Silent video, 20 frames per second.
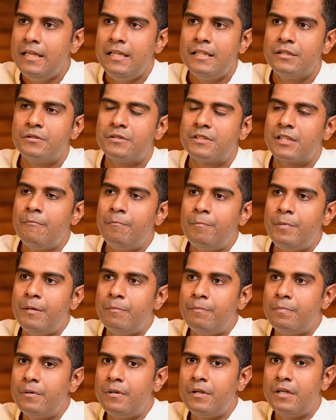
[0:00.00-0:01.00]
So some
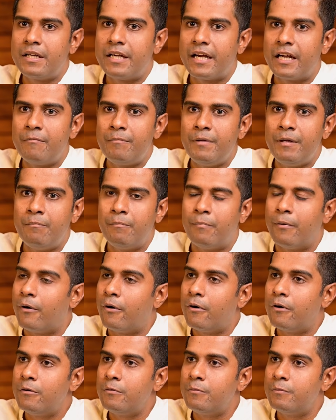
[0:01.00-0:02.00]
people can be
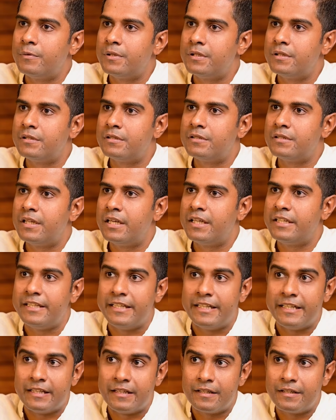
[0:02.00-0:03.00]
born with an
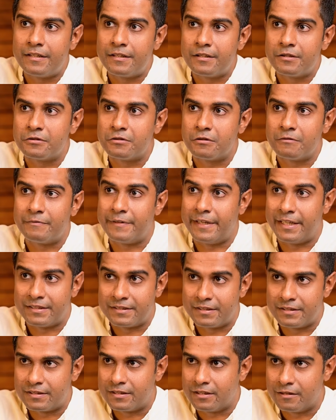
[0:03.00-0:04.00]
inheritance of
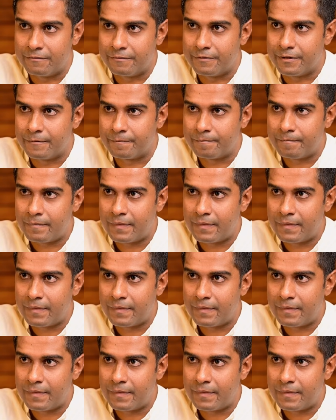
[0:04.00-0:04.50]
excess kapha.